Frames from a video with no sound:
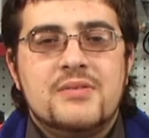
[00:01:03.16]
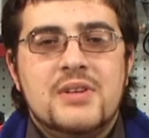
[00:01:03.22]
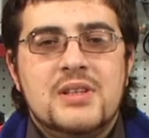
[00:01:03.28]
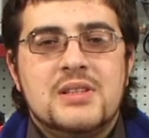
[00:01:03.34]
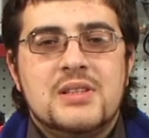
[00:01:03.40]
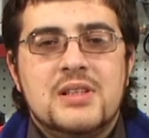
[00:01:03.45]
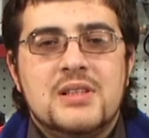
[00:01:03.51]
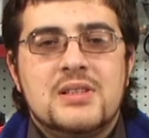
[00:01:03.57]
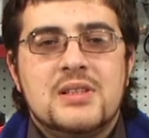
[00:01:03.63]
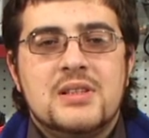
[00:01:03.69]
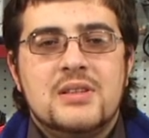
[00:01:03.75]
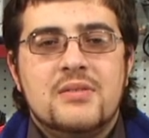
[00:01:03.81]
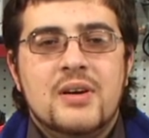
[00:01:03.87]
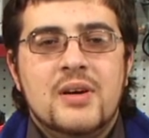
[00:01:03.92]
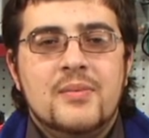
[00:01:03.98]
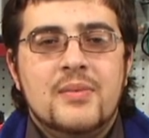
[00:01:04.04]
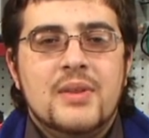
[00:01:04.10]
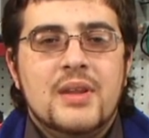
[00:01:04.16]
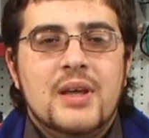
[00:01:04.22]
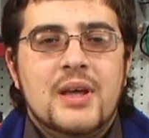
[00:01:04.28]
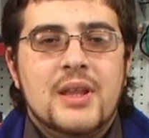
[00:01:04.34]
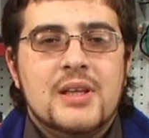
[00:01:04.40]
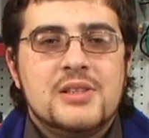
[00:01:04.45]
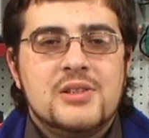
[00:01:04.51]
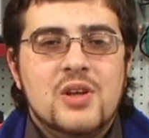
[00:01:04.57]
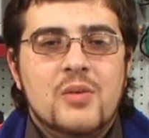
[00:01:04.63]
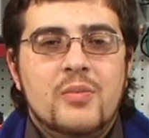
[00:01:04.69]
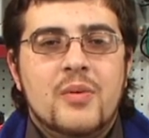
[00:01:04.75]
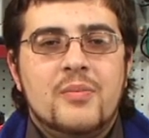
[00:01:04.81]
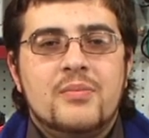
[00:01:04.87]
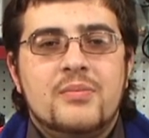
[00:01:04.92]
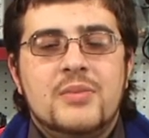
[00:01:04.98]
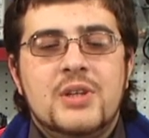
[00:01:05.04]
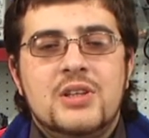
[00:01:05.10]
for connection according to
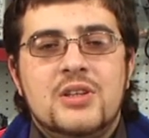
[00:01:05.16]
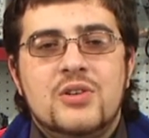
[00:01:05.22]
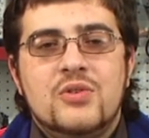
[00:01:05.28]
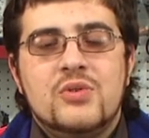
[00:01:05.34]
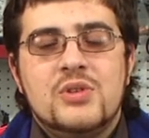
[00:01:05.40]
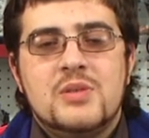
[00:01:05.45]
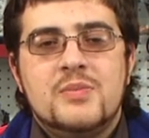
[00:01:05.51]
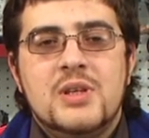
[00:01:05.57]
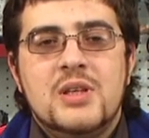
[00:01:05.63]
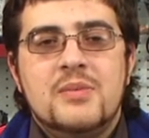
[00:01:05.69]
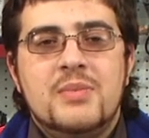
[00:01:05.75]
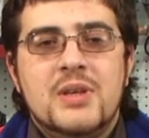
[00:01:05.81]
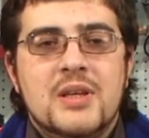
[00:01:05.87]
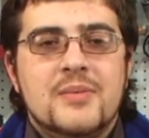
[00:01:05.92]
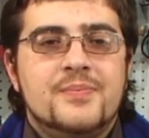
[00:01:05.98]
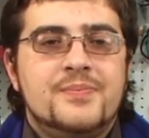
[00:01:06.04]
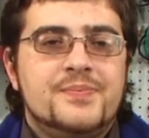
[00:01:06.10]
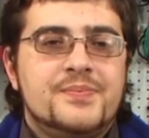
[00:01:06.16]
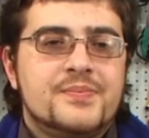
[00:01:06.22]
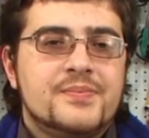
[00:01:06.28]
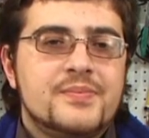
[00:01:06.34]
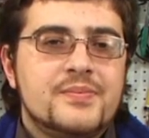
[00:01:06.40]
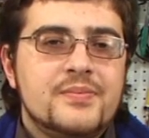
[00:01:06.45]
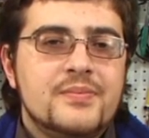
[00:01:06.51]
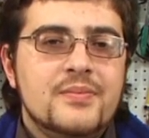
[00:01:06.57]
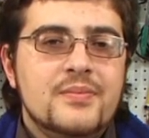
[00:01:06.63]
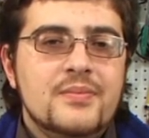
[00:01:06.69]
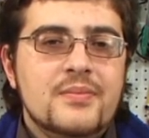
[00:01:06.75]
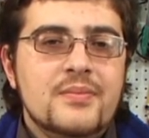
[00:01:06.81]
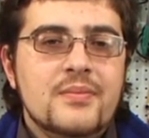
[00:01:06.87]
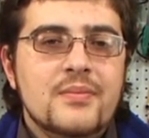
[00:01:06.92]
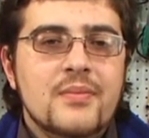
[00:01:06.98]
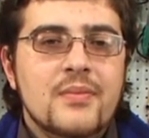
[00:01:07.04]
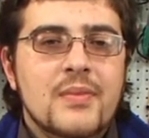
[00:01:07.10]
RS-232 through a